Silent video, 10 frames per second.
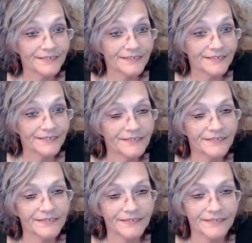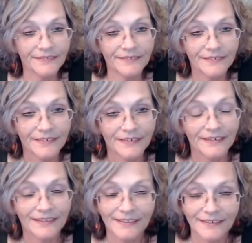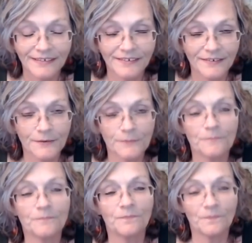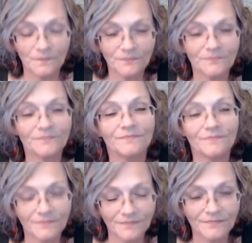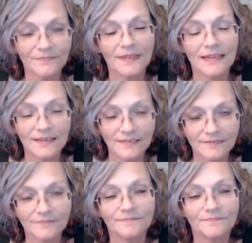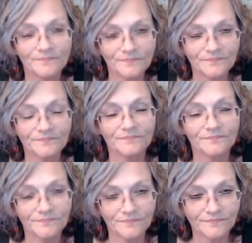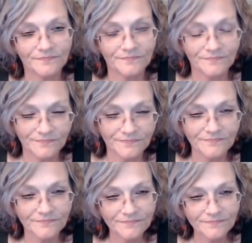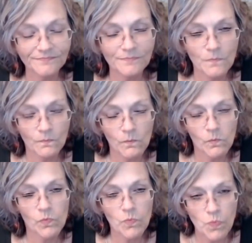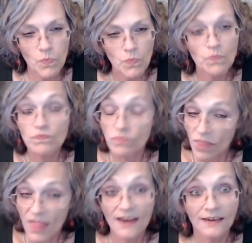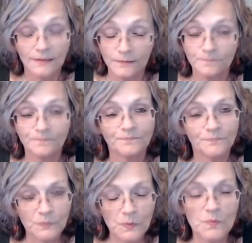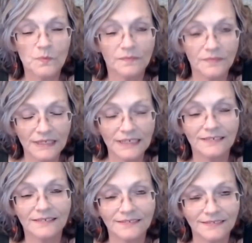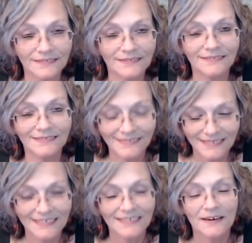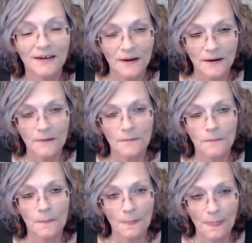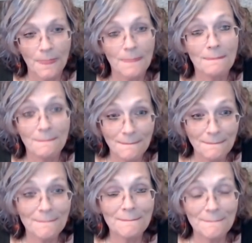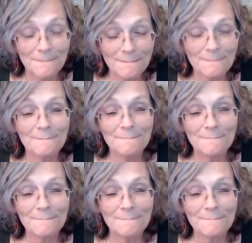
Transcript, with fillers: Yeah, I've been busy on my channel. I've been doing uh, a lot of videos on the filings to at least take us through document, what, one fifty-one. Now there's some more to do uh, with, the, what, the